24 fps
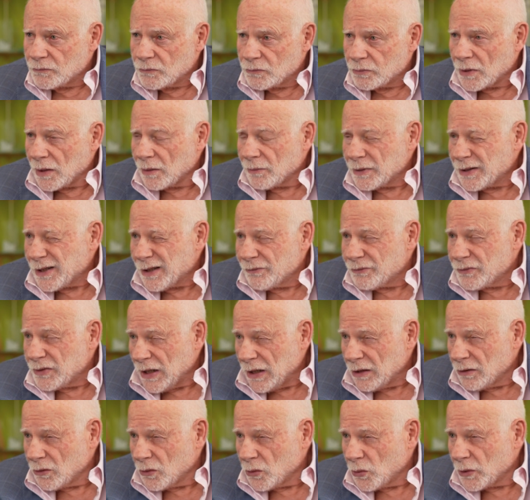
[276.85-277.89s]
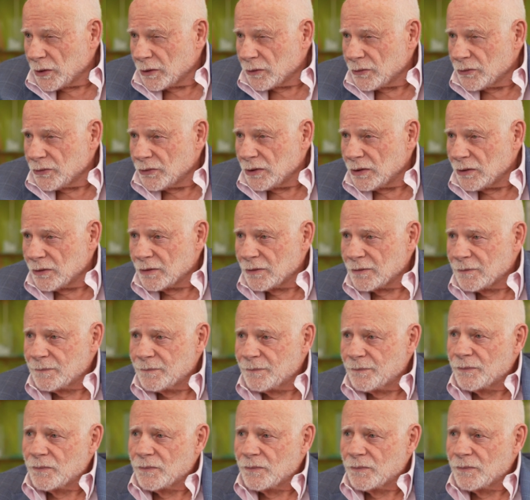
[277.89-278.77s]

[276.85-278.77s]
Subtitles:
probably have 10 lawyers here.